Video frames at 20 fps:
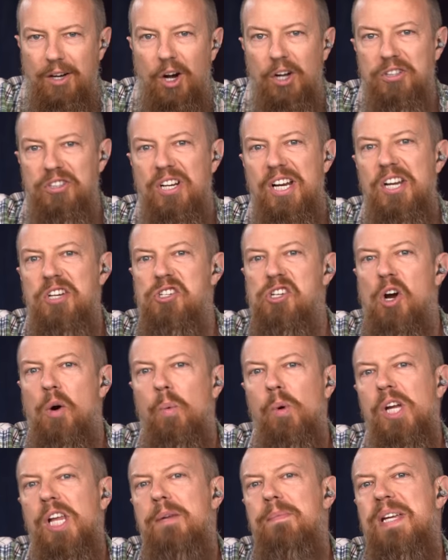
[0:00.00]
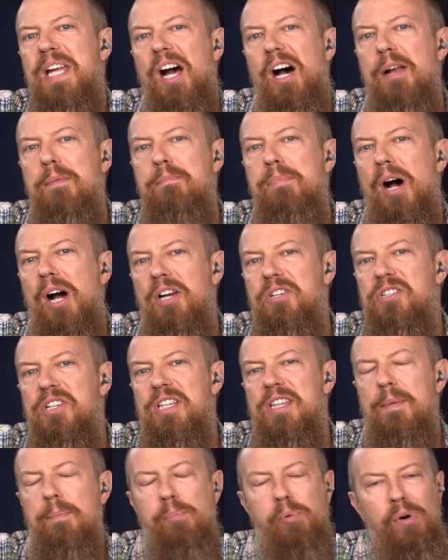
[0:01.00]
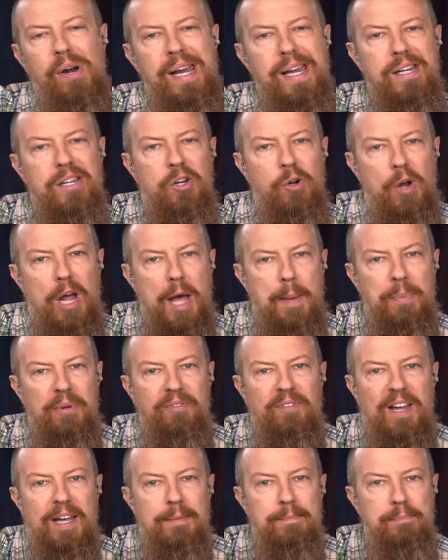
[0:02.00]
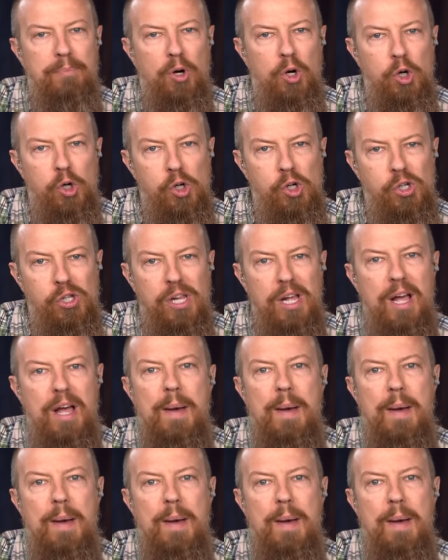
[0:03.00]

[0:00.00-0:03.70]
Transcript: On today's show, we're going to be unboxing the brand new Epiphan Pearl